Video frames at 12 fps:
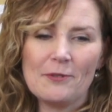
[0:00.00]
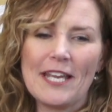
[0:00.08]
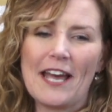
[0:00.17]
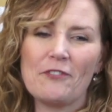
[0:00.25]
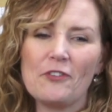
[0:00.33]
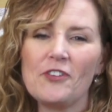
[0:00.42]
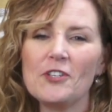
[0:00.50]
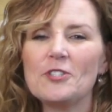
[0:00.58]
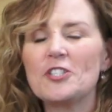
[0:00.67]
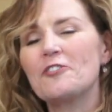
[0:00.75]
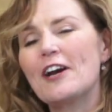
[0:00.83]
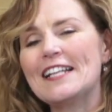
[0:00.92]
we have a few
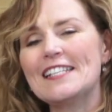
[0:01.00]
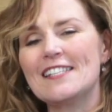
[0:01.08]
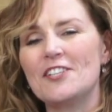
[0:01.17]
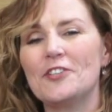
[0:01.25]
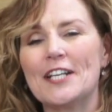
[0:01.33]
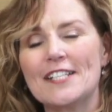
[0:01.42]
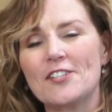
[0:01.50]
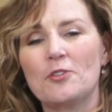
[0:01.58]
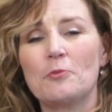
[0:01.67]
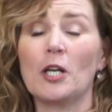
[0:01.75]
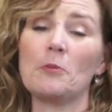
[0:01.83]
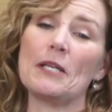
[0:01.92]
trends that you guys are going
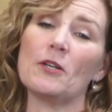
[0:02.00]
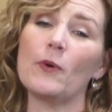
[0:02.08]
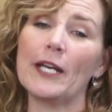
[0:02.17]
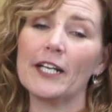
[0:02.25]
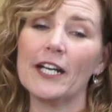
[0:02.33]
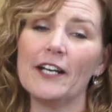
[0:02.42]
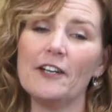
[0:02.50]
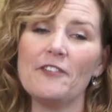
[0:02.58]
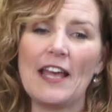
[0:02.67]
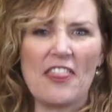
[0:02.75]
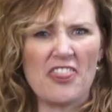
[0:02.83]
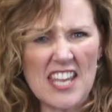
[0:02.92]
to want to be aware of
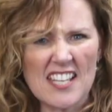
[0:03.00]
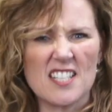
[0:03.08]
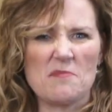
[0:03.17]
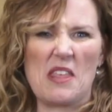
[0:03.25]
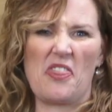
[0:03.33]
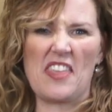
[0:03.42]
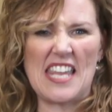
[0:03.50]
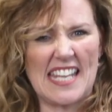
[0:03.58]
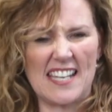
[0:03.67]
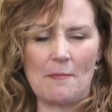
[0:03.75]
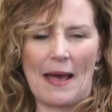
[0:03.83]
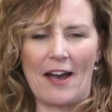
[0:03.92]
and things to be
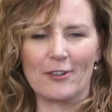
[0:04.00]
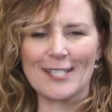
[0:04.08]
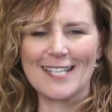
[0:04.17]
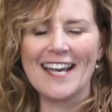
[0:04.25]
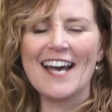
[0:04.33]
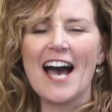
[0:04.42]
thinking about.